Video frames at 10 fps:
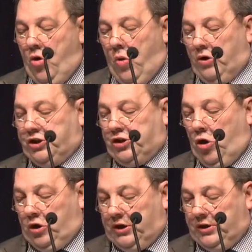while
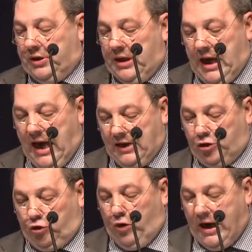Scotland has
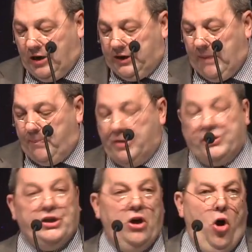record
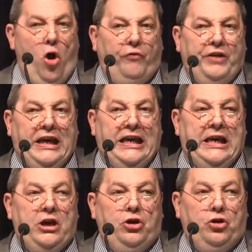numbers of
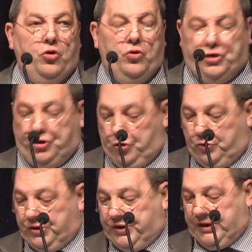EU
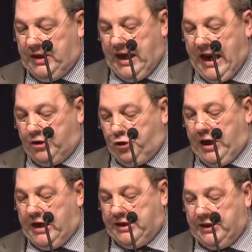students
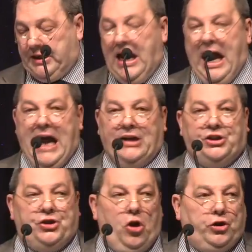educated at
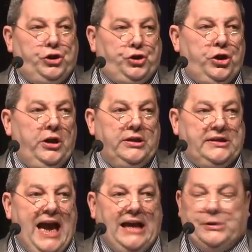Scottish
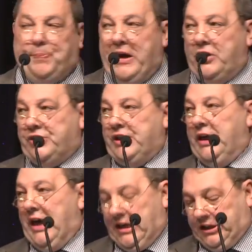taxpayers'
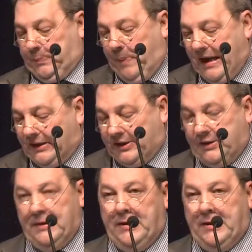expense.